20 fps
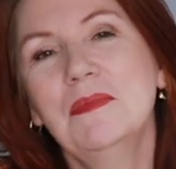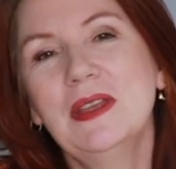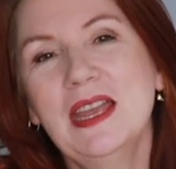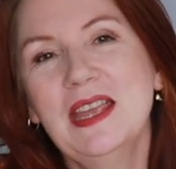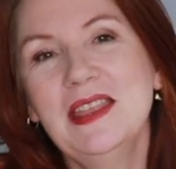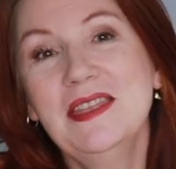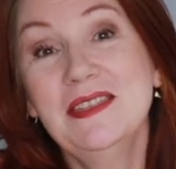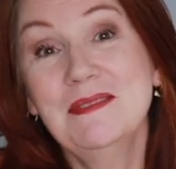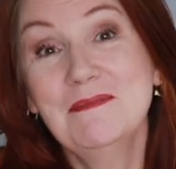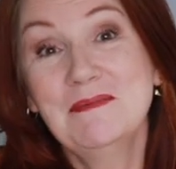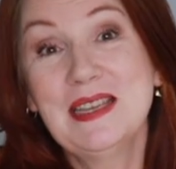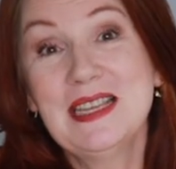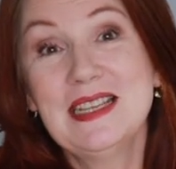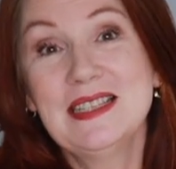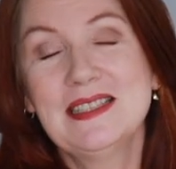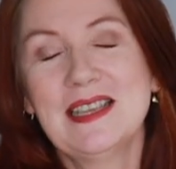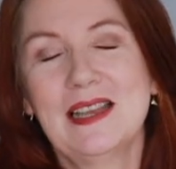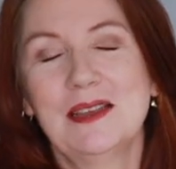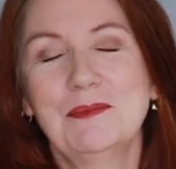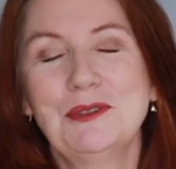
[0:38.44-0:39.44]
In the
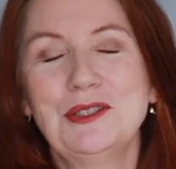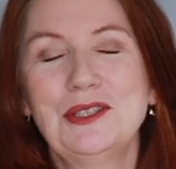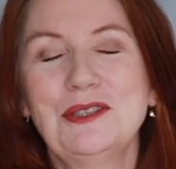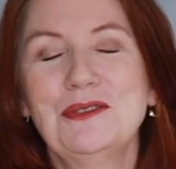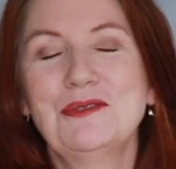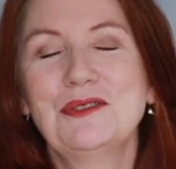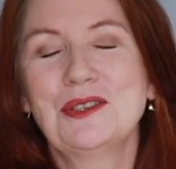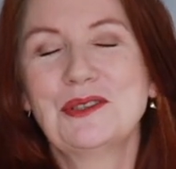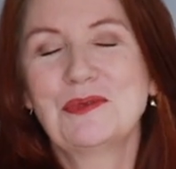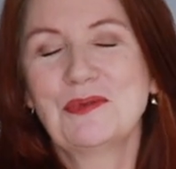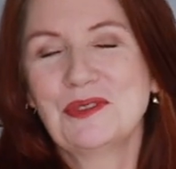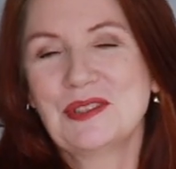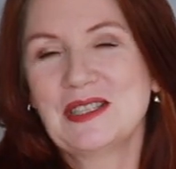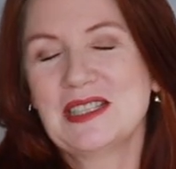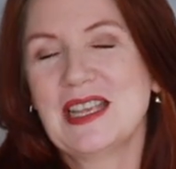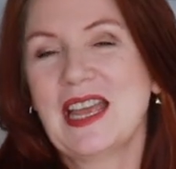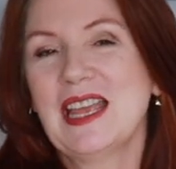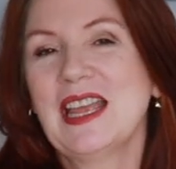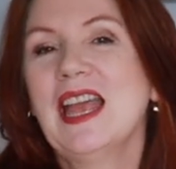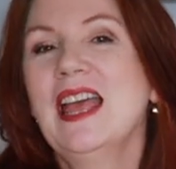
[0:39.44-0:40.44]
meantime, I do just want to
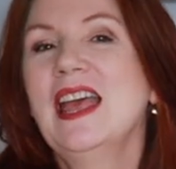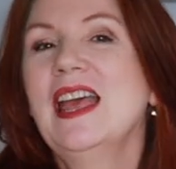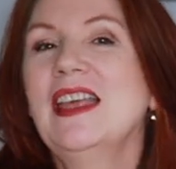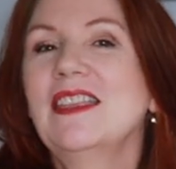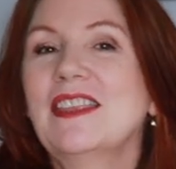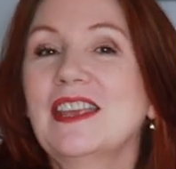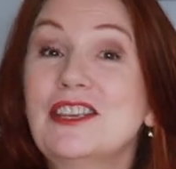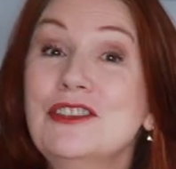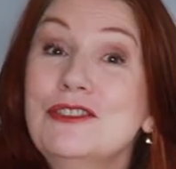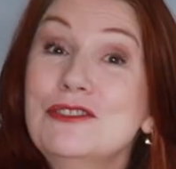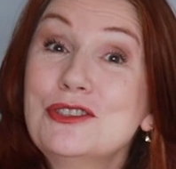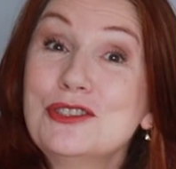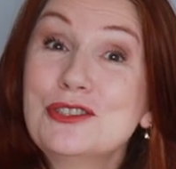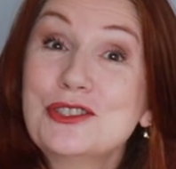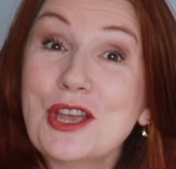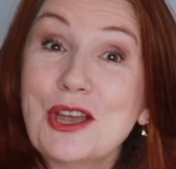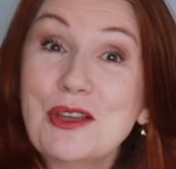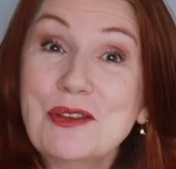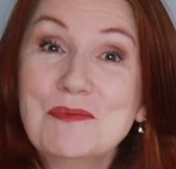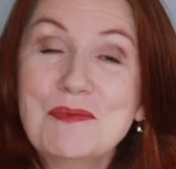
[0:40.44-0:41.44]
say thank you
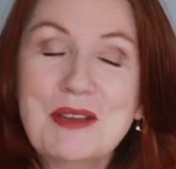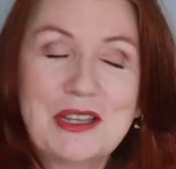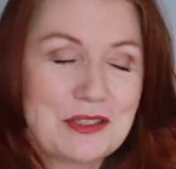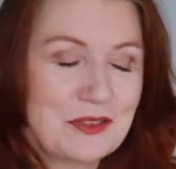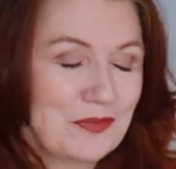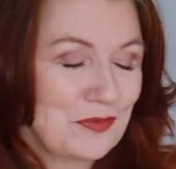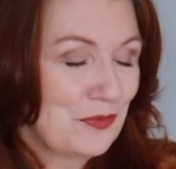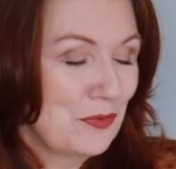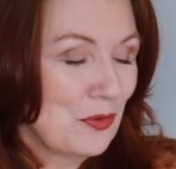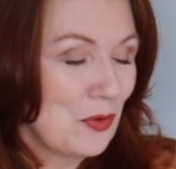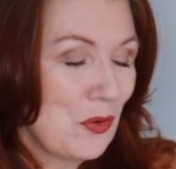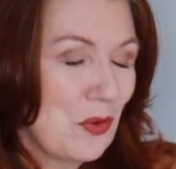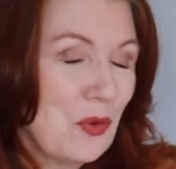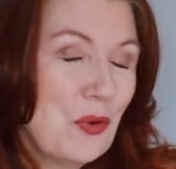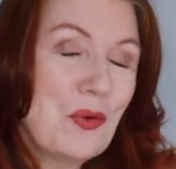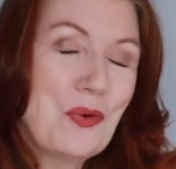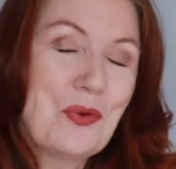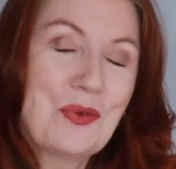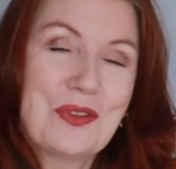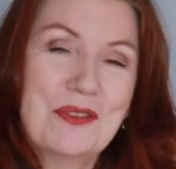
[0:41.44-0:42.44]
so much for
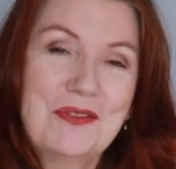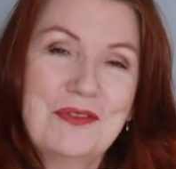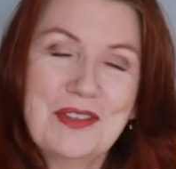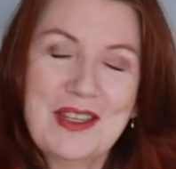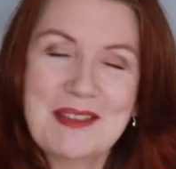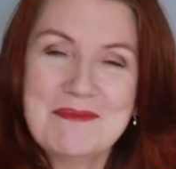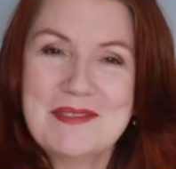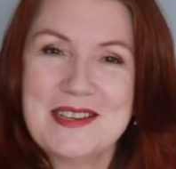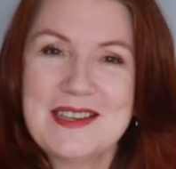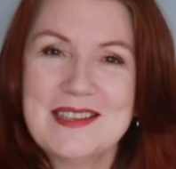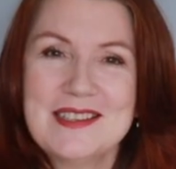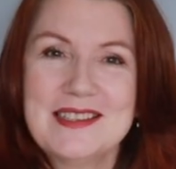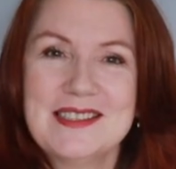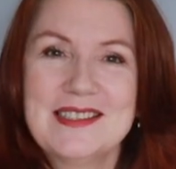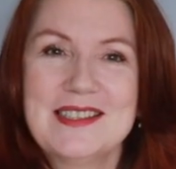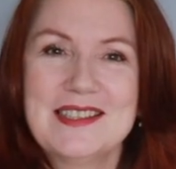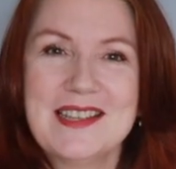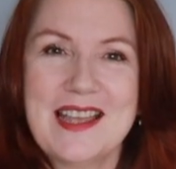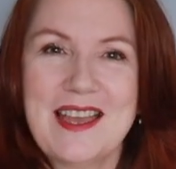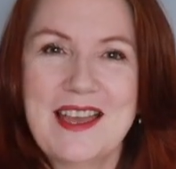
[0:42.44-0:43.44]
all the
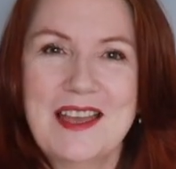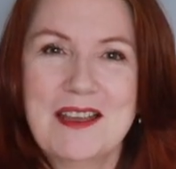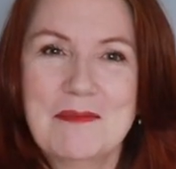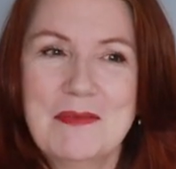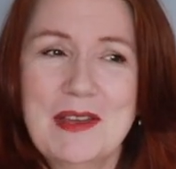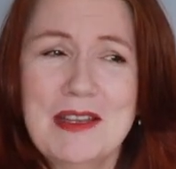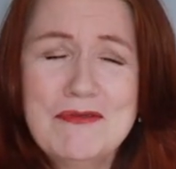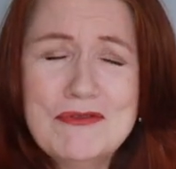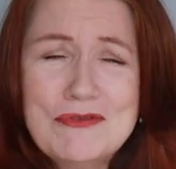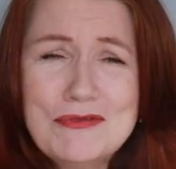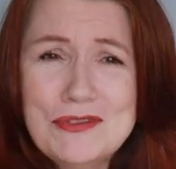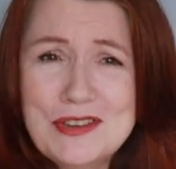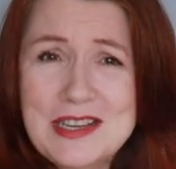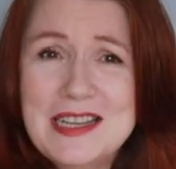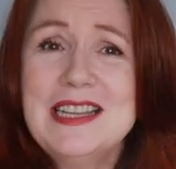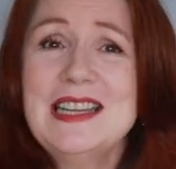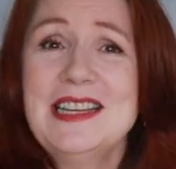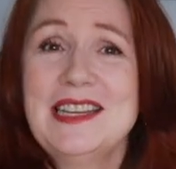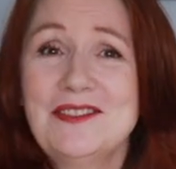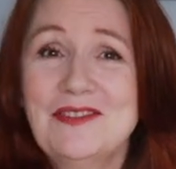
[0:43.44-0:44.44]
fabulous and
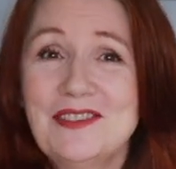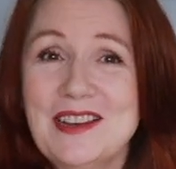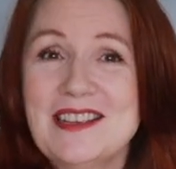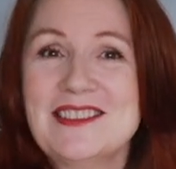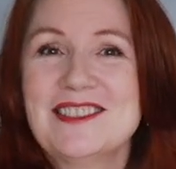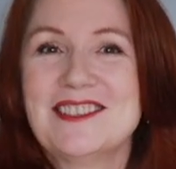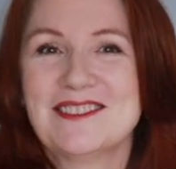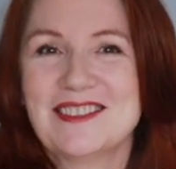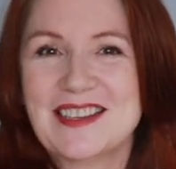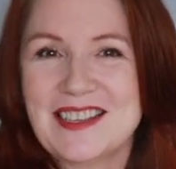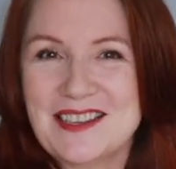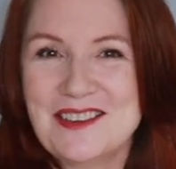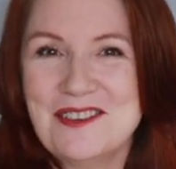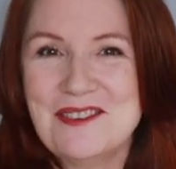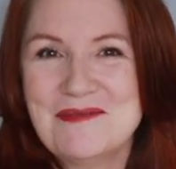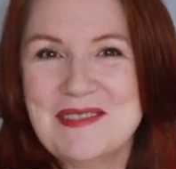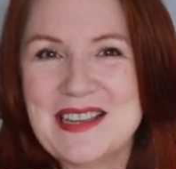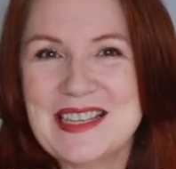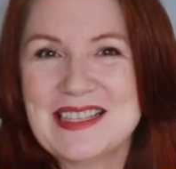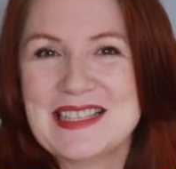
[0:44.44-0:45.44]
really flattering
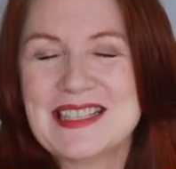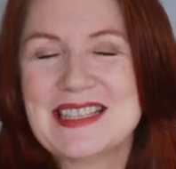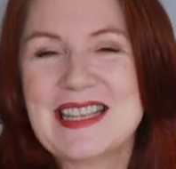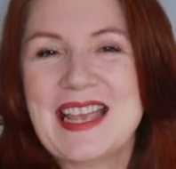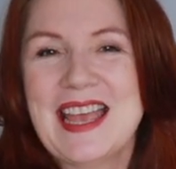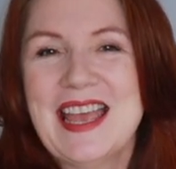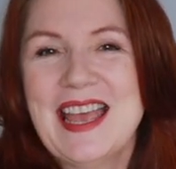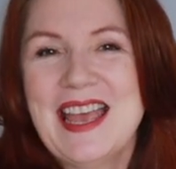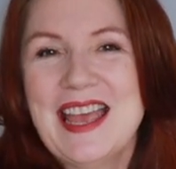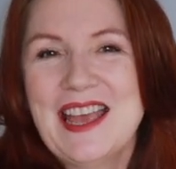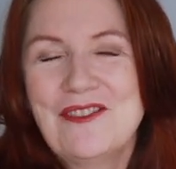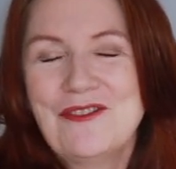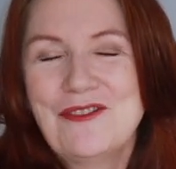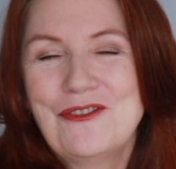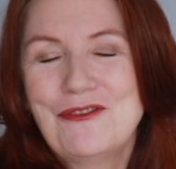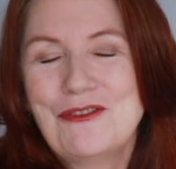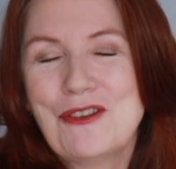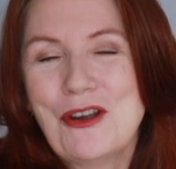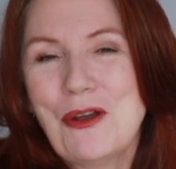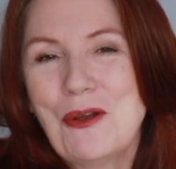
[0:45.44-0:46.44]
comments
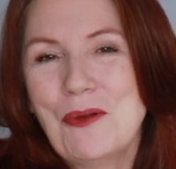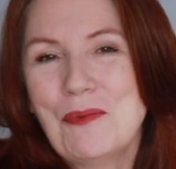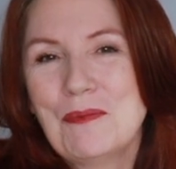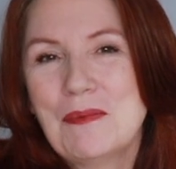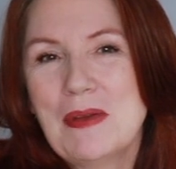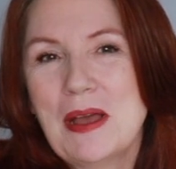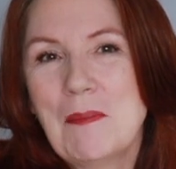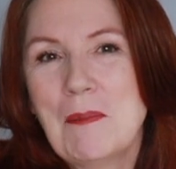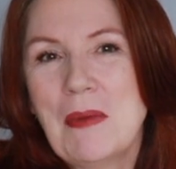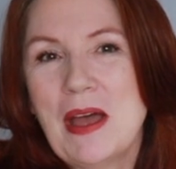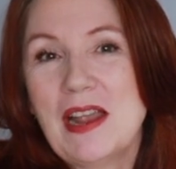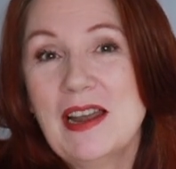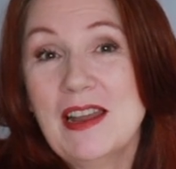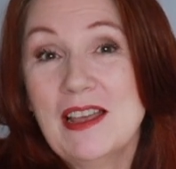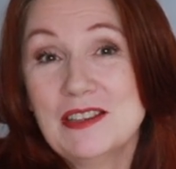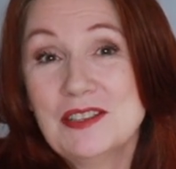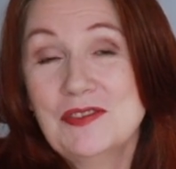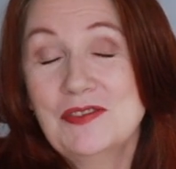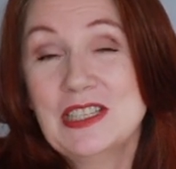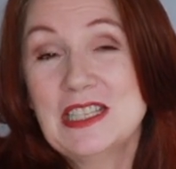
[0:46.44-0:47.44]
from my
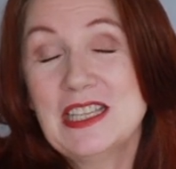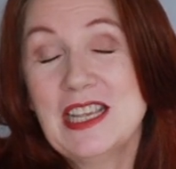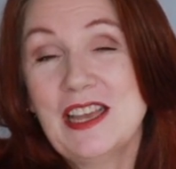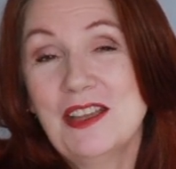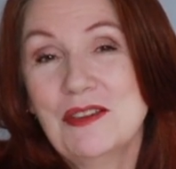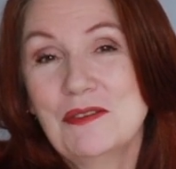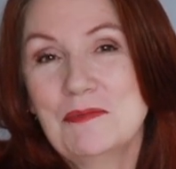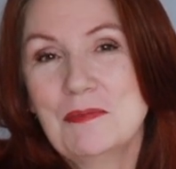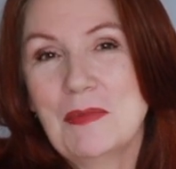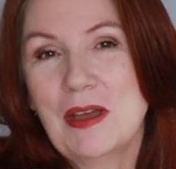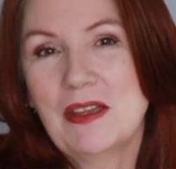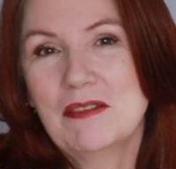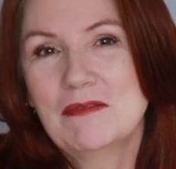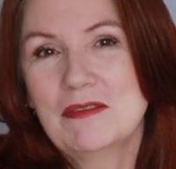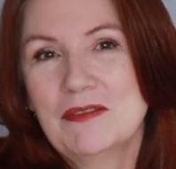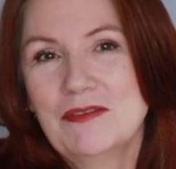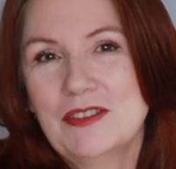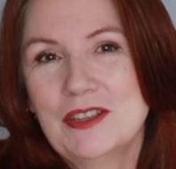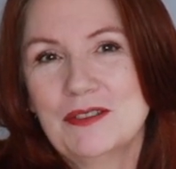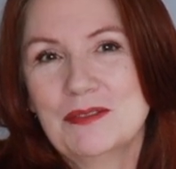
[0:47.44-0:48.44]
last video, my
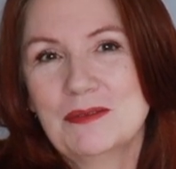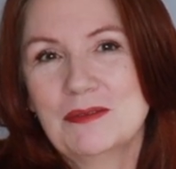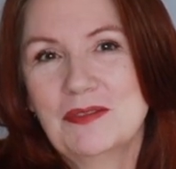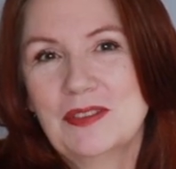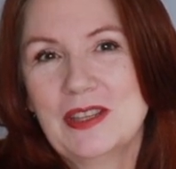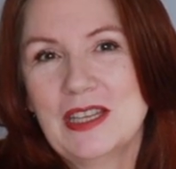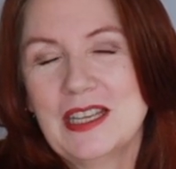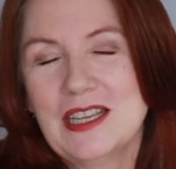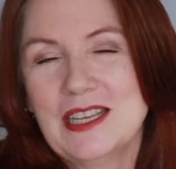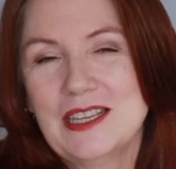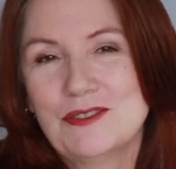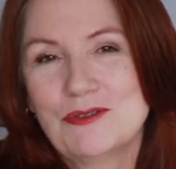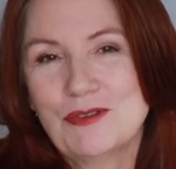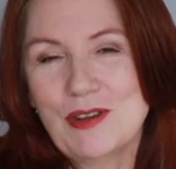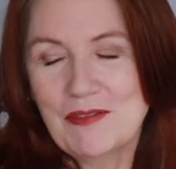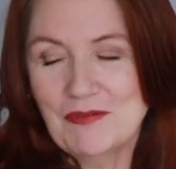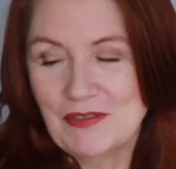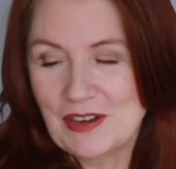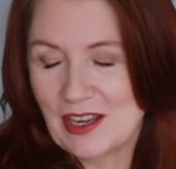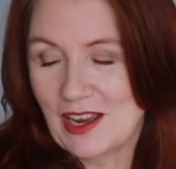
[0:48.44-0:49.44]
review of the
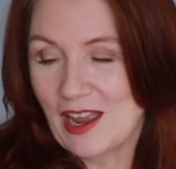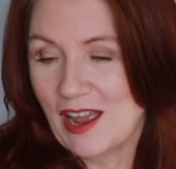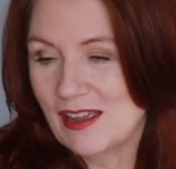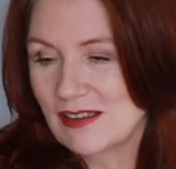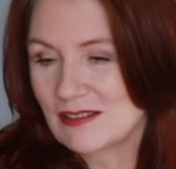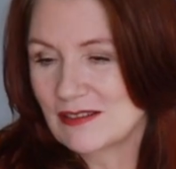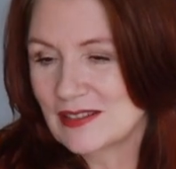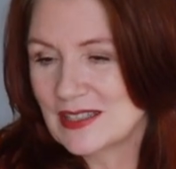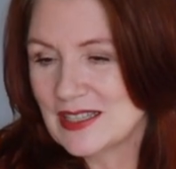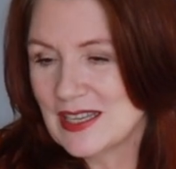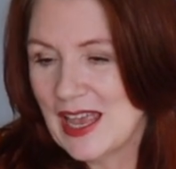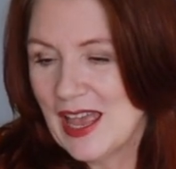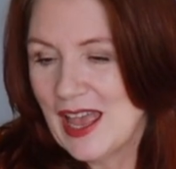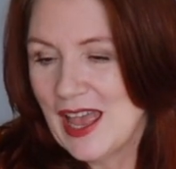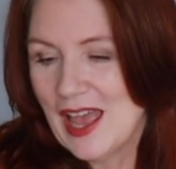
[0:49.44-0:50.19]
traveller coat.